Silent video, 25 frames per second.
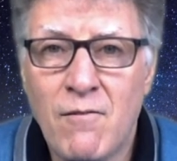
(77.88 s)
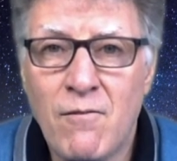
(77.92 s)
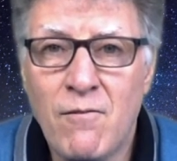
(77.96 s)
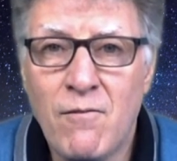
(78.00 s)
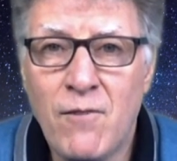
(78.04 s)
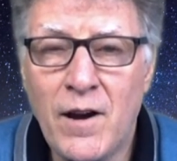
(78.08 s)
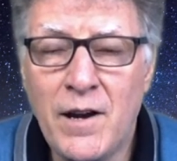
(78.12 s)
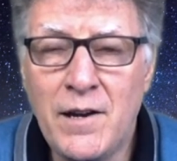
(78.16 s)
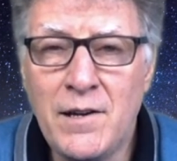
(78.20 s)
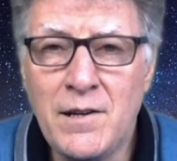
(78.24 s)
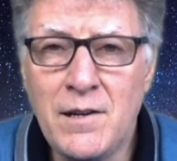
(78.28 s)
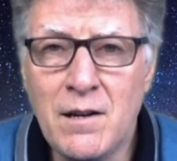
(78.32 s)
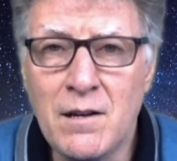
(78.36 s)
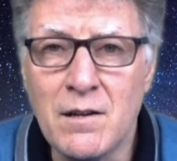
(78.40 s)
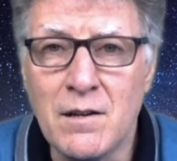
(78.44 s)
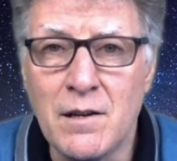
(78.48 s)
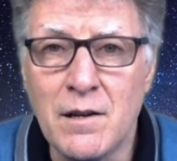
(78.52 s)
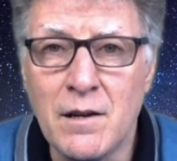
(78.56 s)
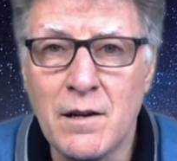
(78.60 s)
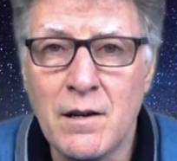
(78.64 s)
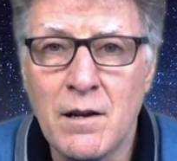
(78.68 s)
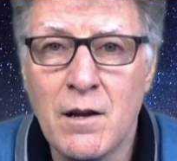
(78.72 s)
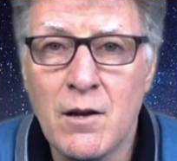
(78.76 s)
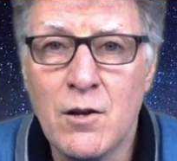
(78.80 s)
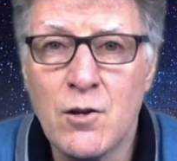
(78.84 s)

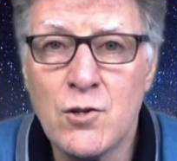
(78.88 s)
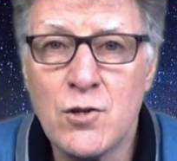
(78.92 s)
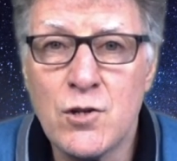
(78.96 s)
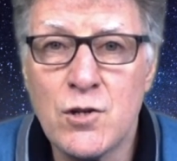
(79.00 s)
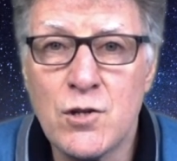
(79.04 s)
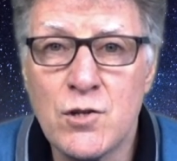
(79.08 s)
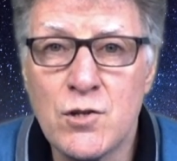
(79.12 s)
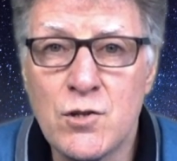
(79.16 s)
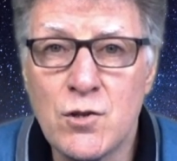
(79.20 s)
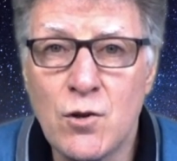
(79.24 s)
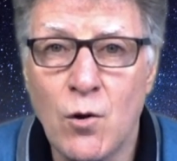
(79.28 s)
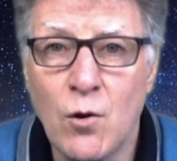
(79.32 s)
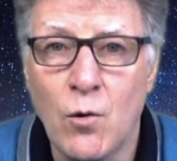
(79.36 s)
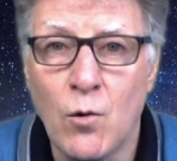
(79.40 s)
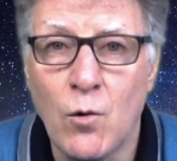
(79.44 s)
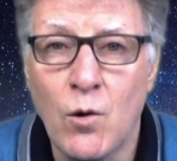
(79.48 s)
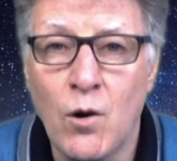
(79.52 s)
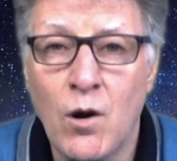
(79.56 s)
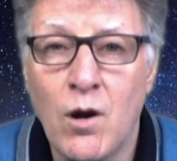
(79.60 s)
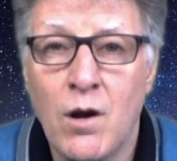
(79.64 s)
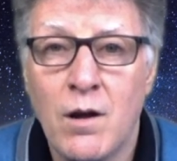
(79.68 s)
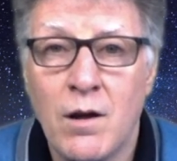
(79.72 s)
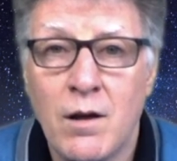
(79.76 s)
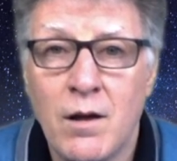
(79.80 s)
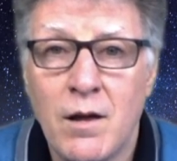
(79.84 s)
Finally, she saw
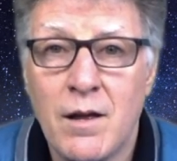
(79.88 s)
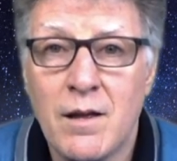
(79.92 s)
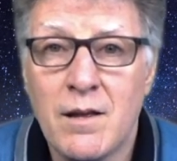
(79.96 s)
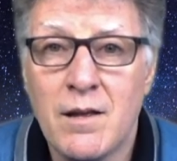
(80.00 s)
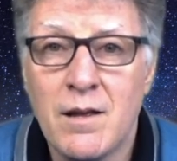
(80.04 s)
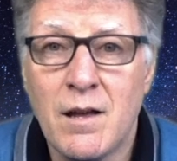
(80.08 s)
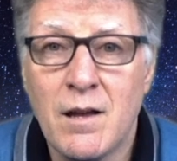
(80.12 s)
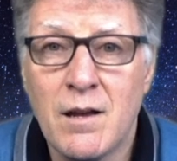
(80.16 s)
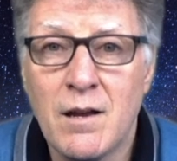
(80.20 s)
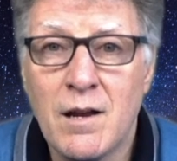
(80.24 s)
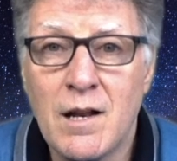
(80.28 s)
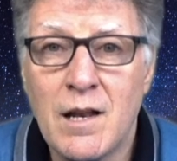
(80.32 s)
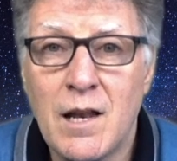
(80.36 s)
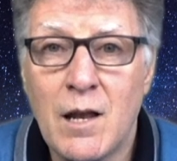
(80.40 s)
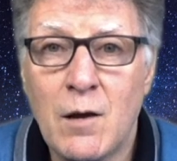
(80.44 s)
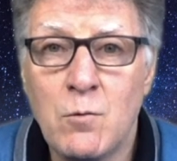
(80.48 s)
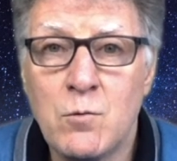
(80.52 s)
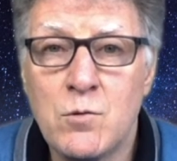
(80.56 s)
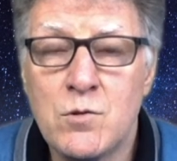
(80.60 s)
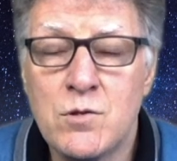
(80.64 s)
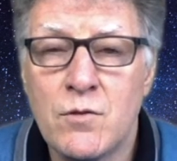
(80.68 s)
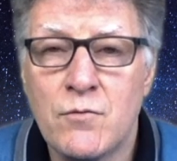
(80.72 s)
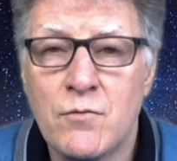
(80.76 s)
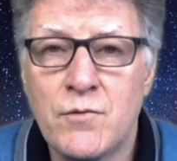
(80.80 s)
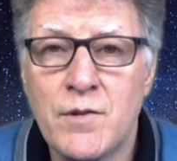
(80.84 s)

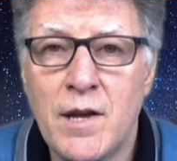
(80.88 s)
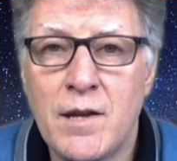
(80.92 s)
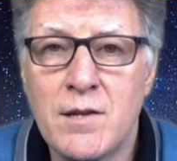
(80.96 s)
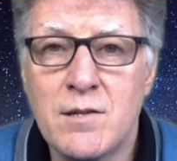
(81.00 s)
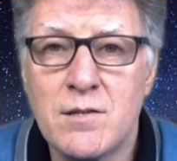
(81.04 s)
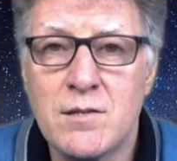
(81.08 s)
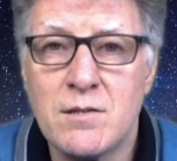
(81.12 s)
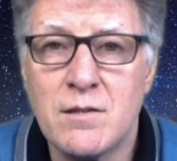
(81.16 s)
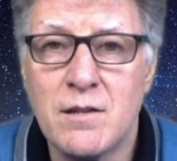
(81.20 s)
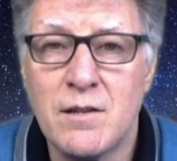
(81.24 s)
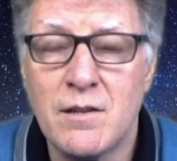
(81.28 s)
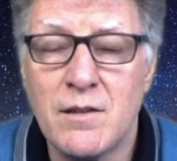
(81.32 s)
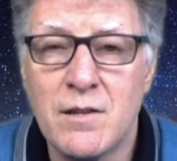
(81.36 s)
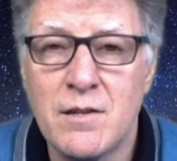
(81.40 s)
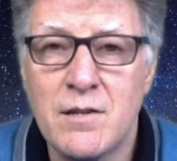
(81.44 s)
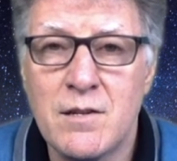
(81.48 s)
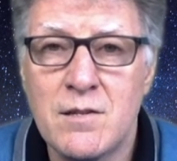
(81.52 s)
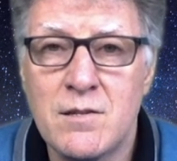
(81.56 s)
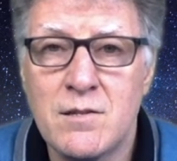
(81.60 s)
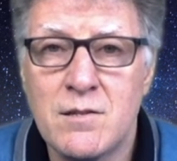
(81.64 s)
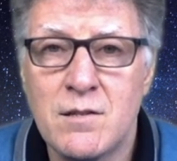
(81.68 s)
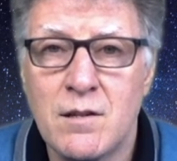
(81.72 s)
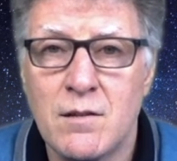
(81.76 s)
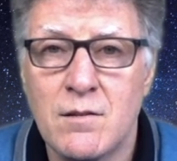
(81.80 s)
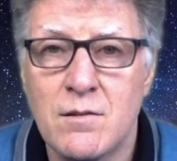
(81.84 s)
clouds of dust in the
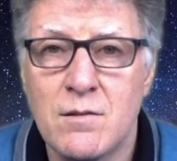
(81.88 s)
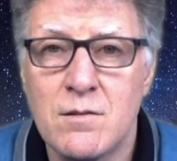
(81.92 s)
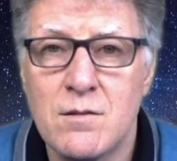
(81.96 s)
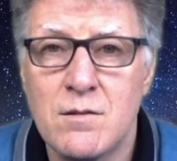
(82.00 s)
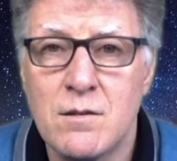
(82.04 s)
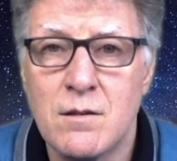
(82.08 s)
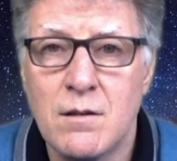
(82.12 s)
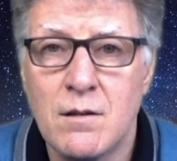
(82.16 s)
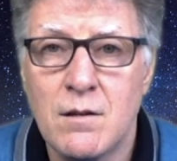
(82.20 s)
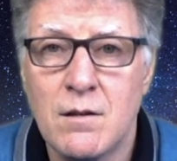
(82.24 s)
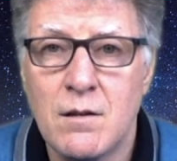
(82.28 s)
distance.